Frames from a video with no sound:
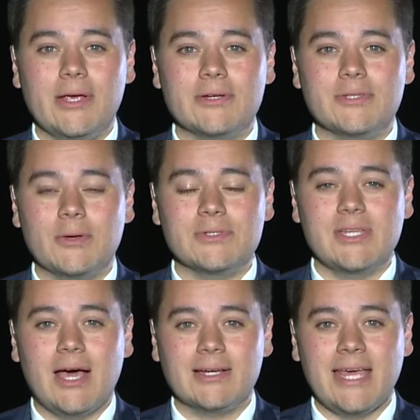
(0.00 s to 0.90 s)
years, those
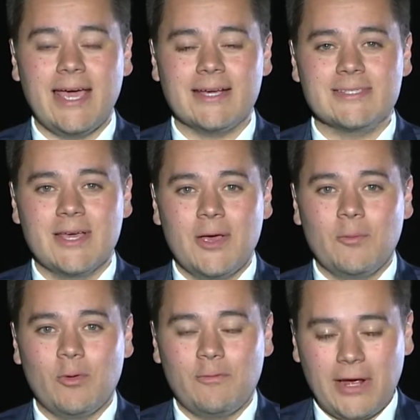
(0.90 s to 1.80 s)
dog tags
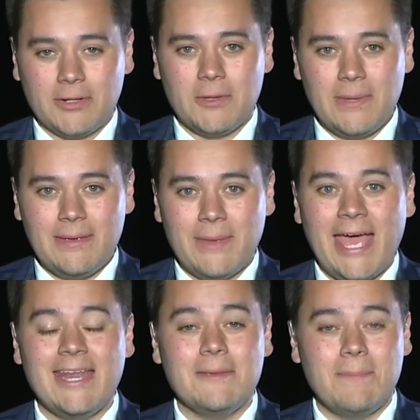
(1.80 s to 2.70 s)
will finally be
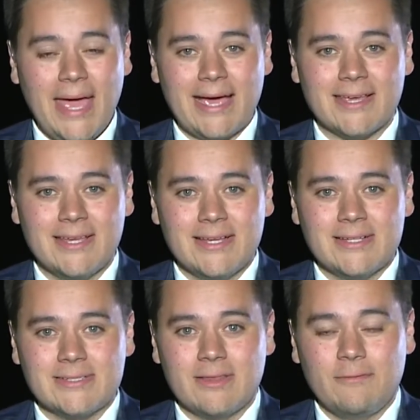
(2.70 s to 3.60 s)
heading back
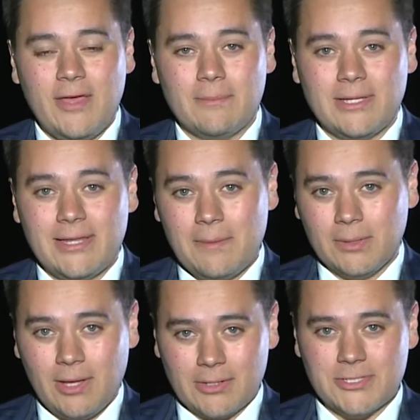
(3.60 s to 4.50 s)
to the family they
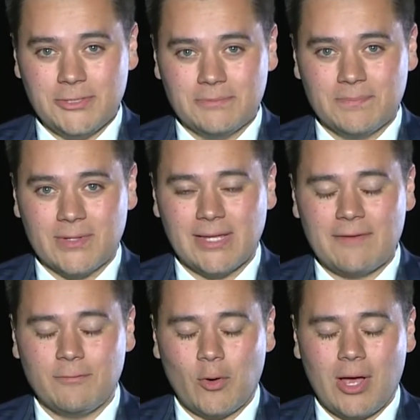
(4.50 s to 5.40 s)
belong to.
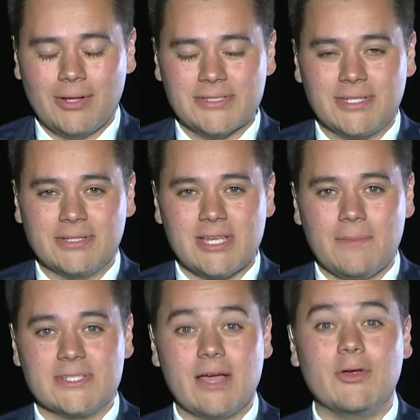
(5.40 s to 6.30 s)
Live in Fort Collins, Dillon
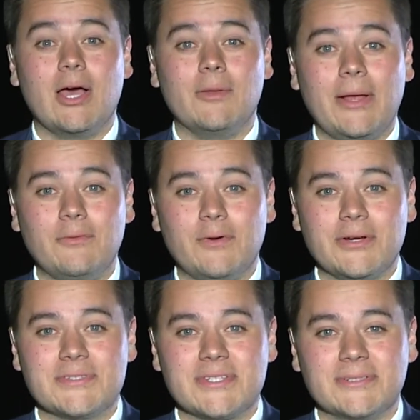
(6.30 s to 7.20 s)
Thomas covering Colorado
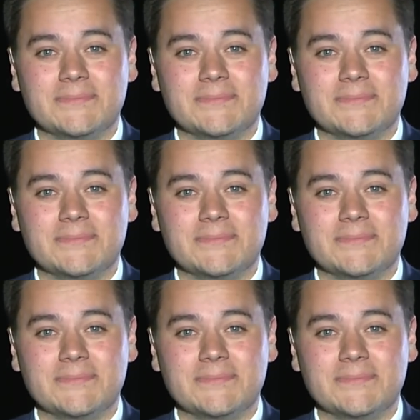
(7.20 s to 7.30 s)
First.